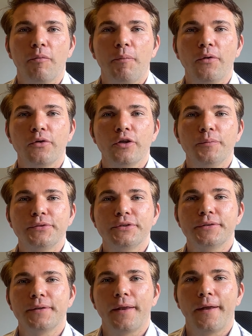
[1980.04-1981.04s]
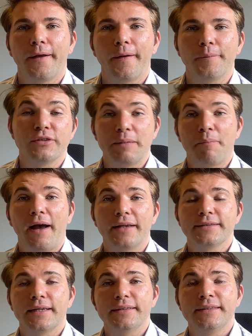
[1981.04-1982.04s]
for football clubs, mostly buy
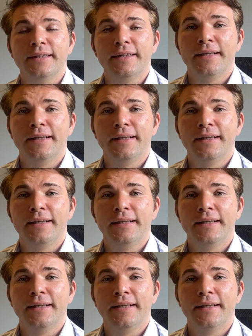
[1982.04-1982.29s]
side.